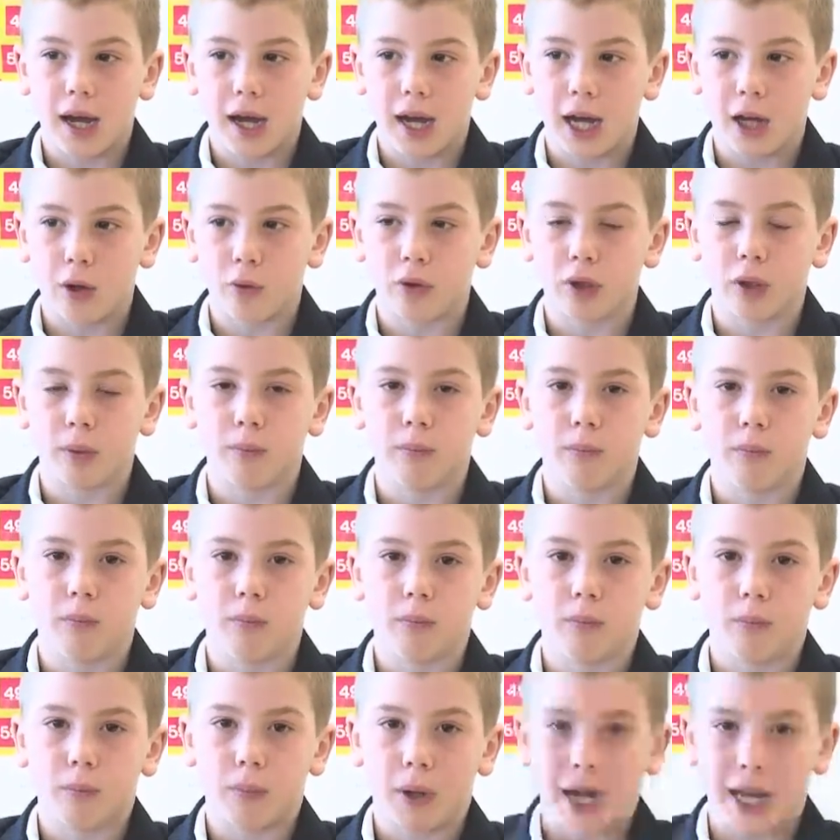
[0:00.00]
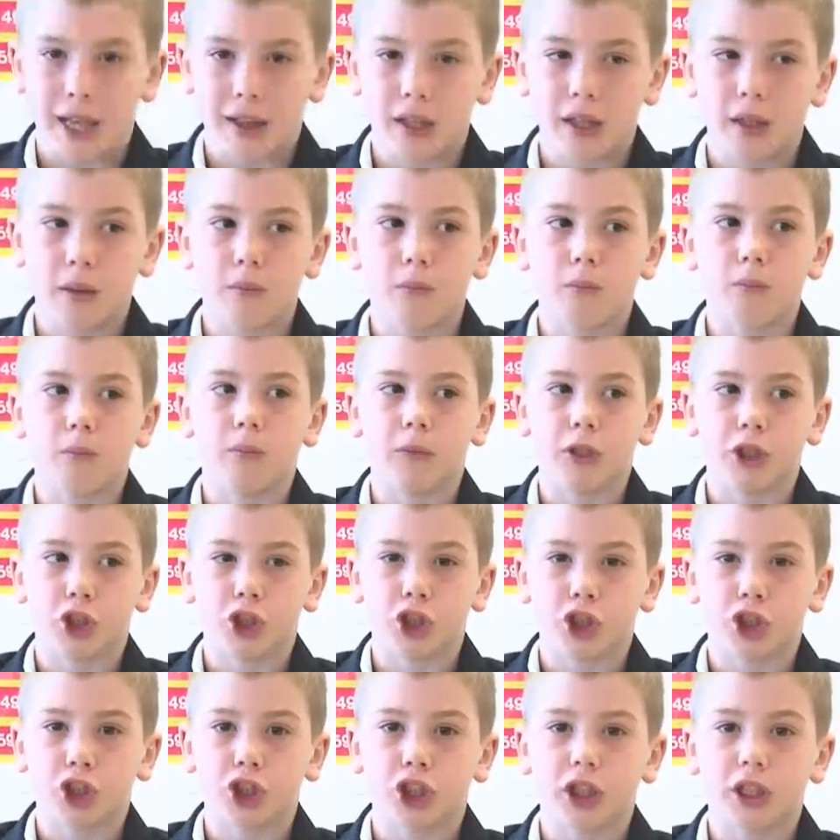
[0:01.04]
I was a pilot,
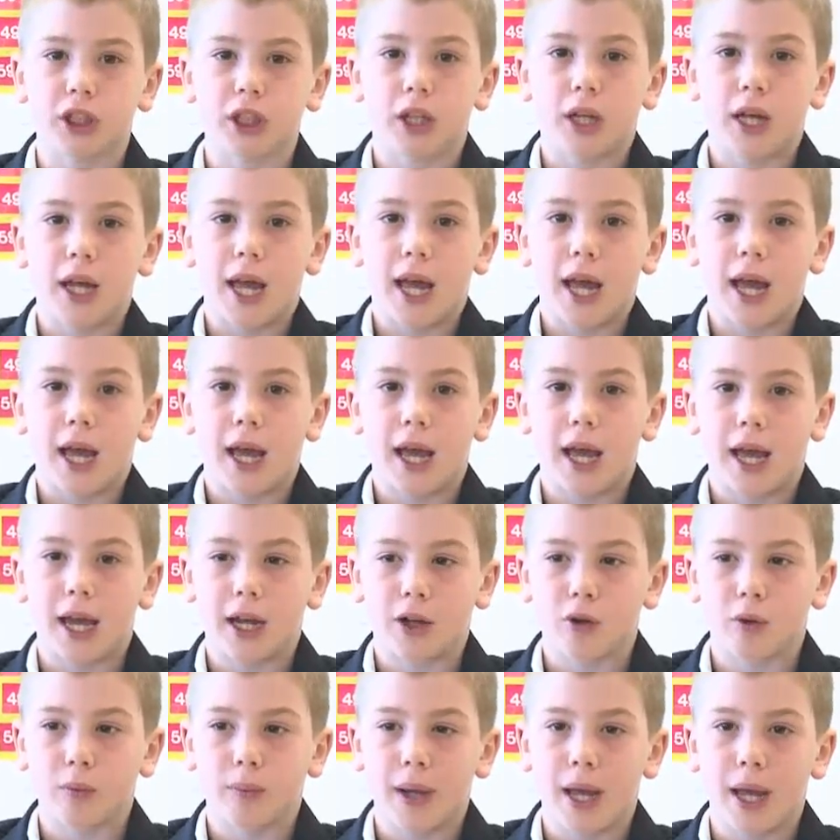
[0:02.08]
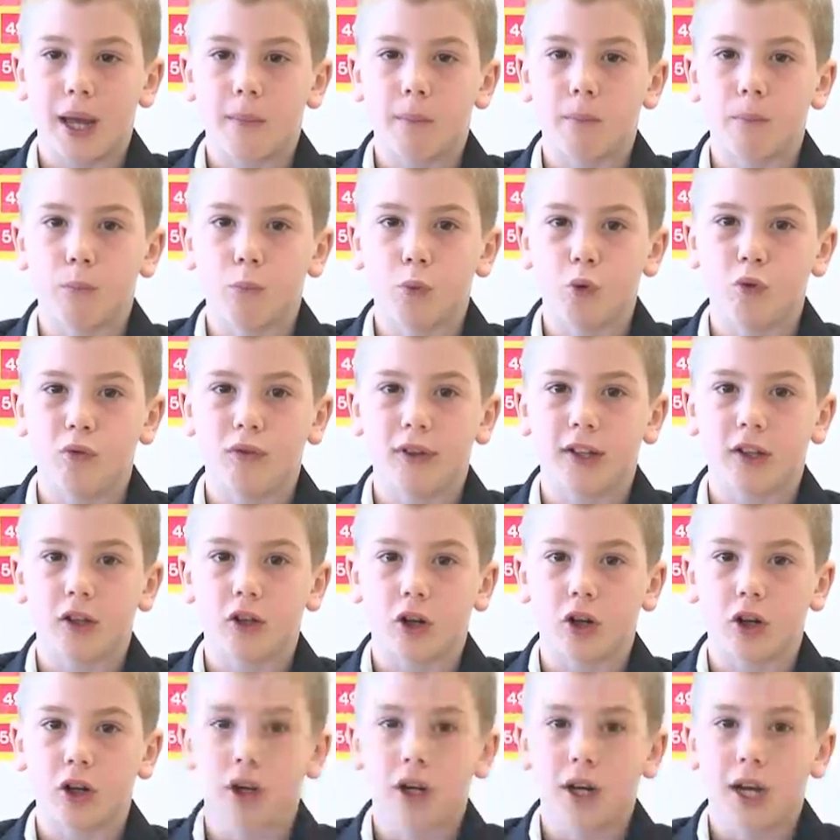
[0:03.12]
magician, acrobat, movie
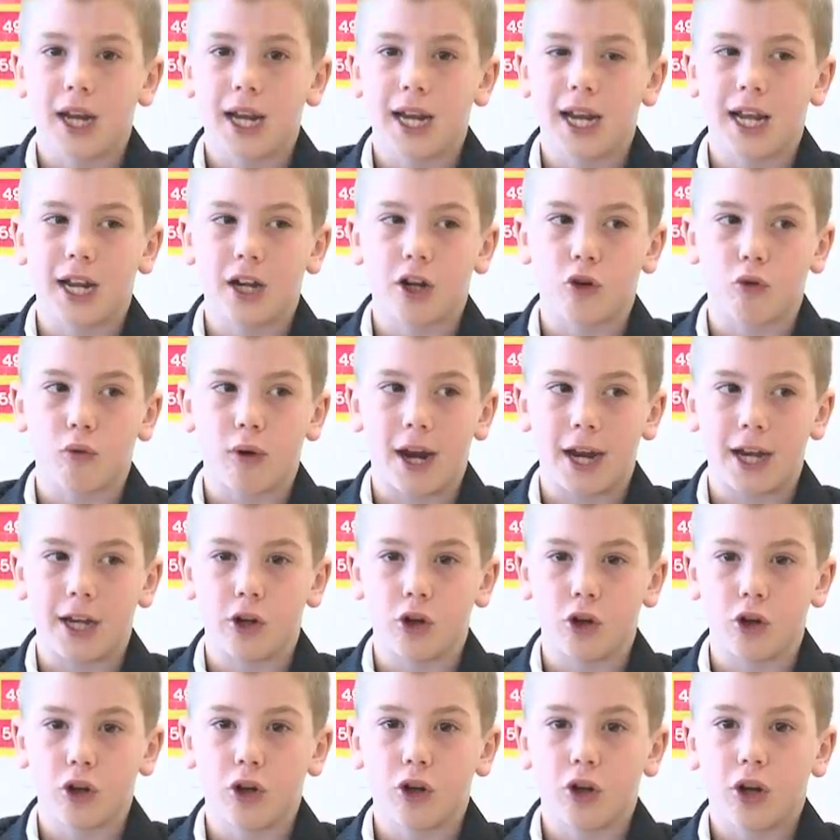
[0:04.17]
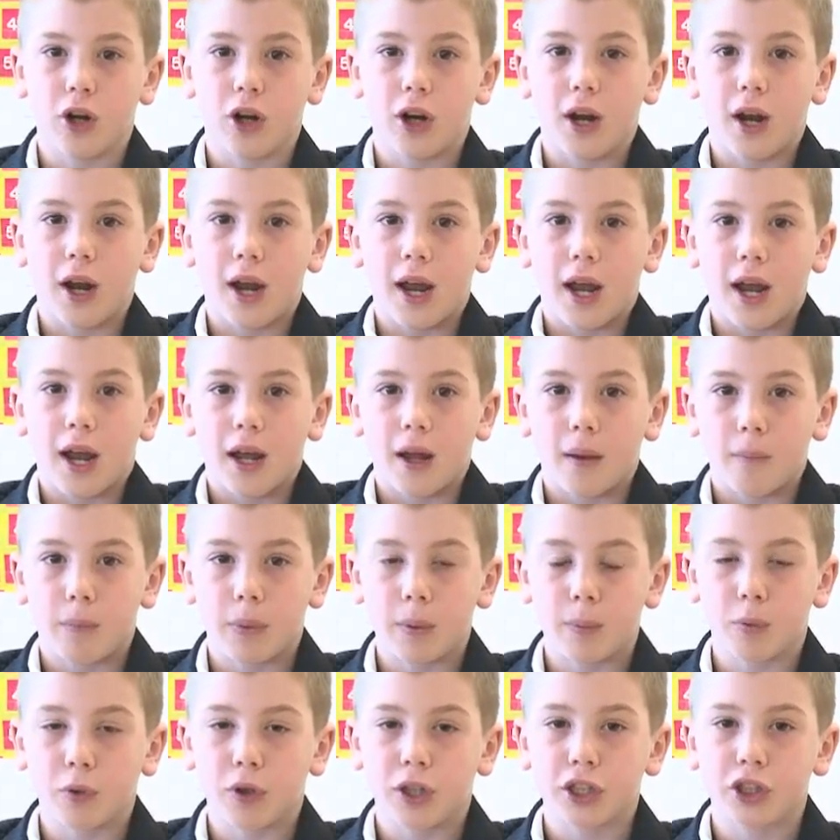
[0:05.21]
star, and a writer.
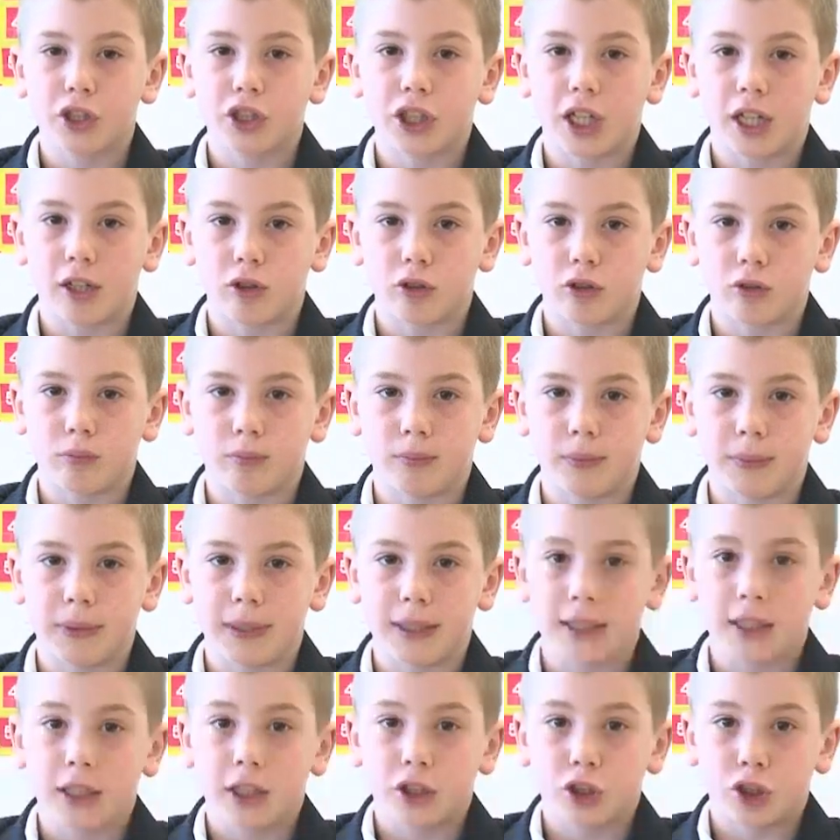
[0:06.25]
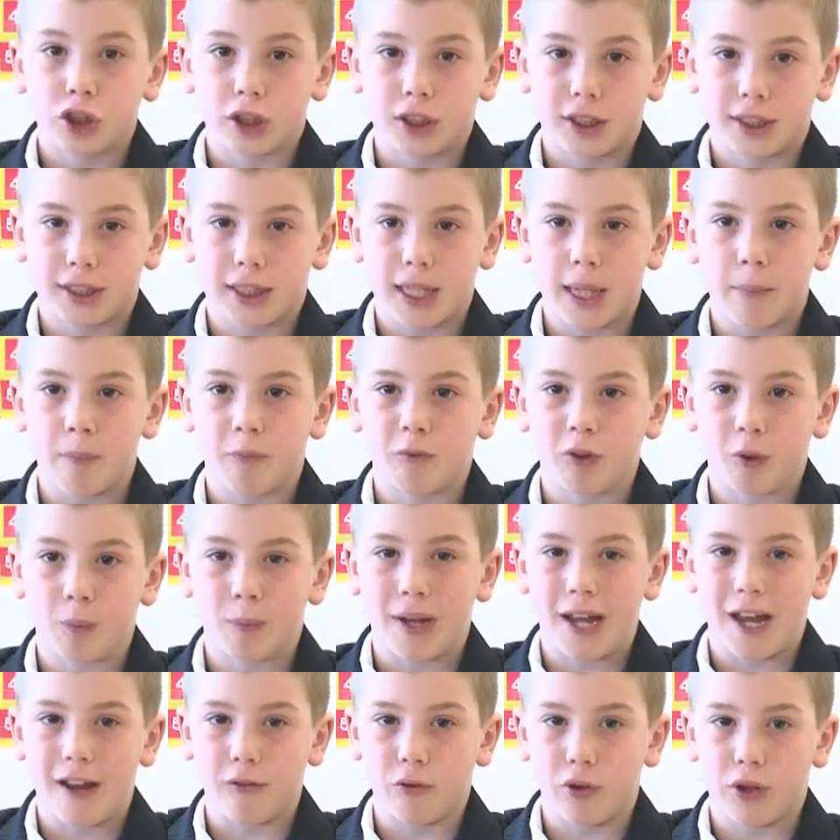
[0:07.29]
People had challenged me to escape
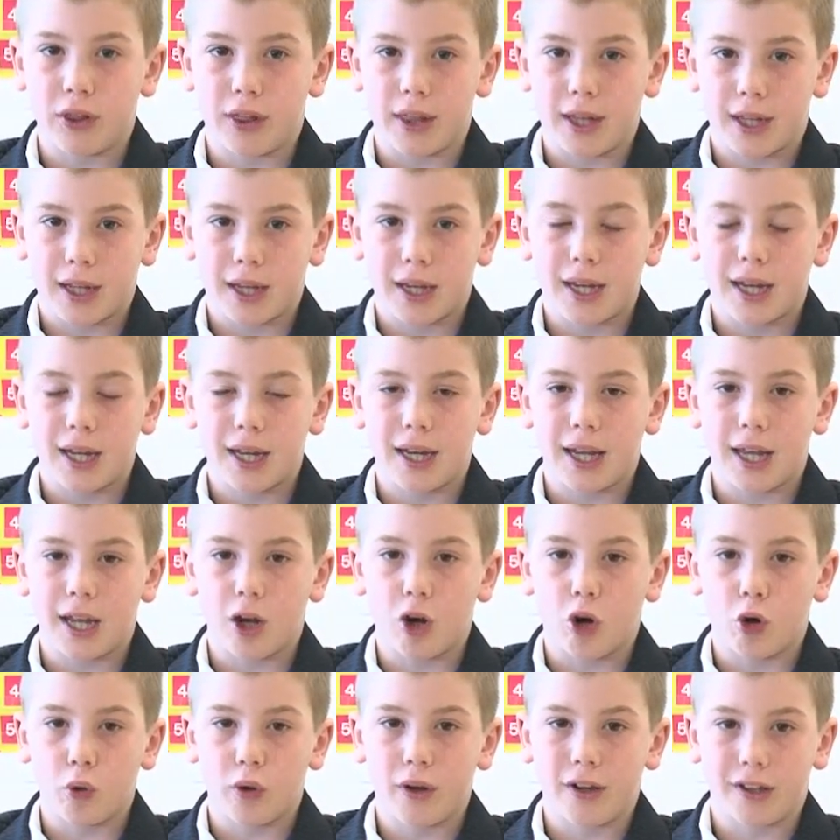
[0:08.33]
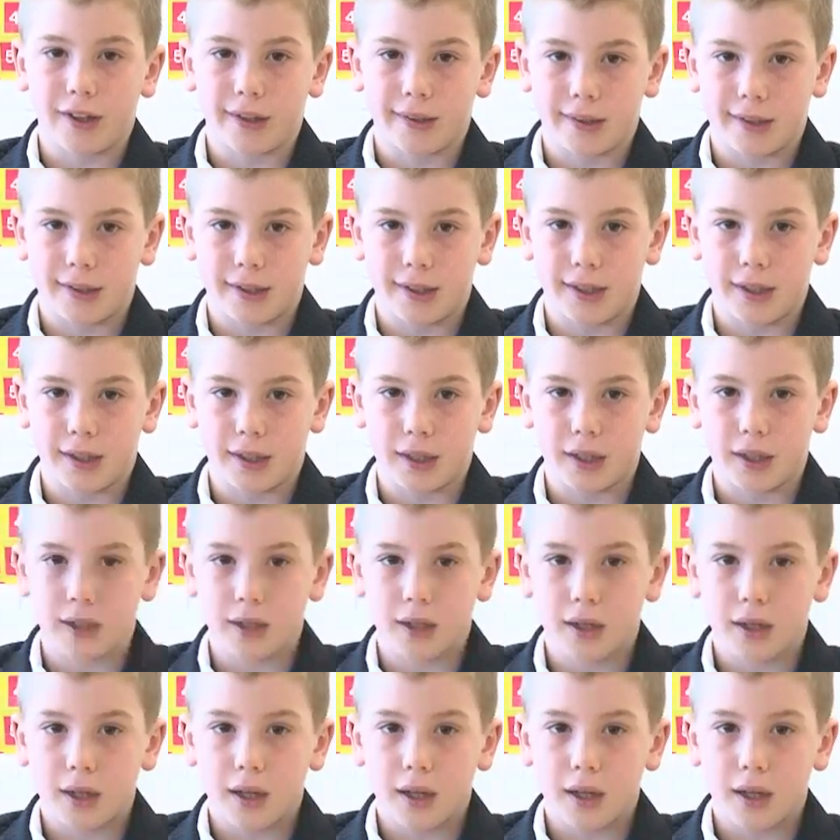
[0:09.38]
from everything and I always succeeded.